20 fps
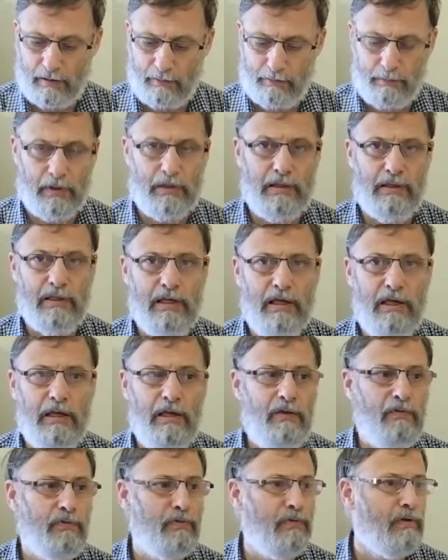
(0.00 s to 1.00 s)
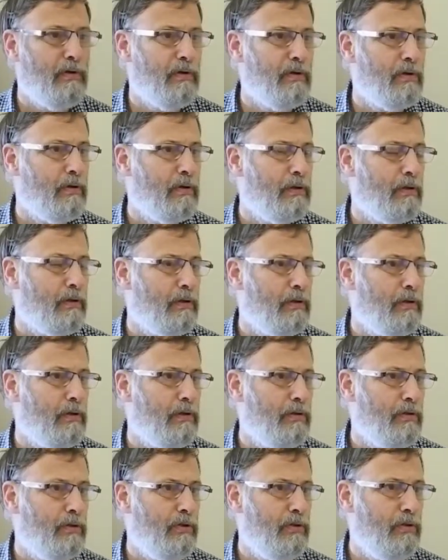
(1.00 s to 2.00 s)
believe
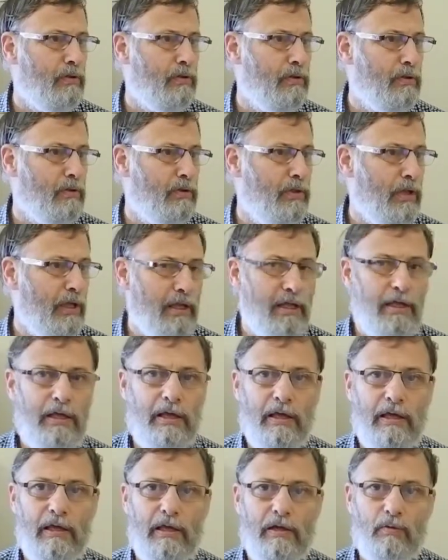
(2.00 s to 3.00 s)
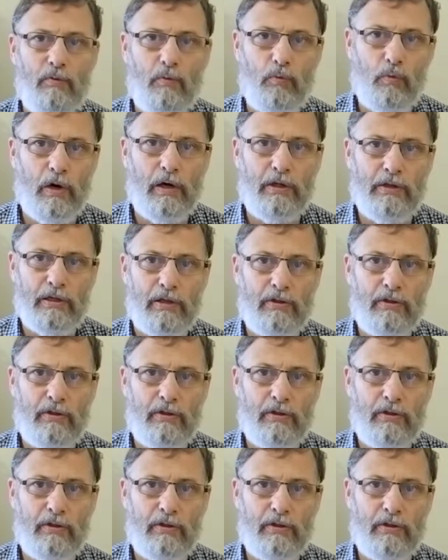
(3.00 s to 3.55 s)
the E1